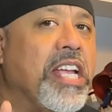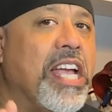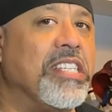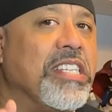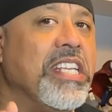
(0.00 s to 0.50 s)

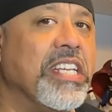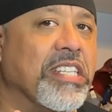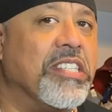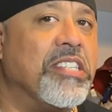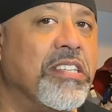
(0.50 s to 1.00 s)
as it
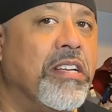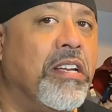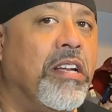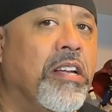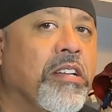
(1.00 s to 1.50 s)
is,
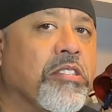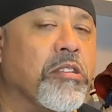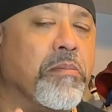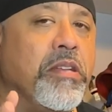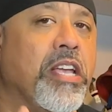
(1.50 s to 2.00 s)
to
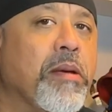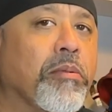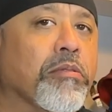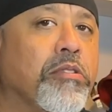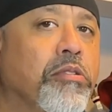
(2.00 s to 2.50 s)
be
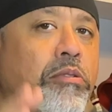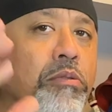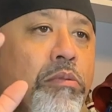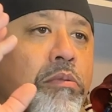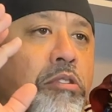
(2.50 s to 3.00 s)
able
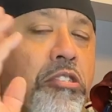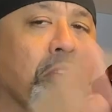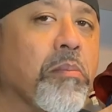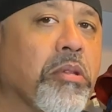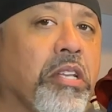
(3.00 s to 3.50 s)
to determine the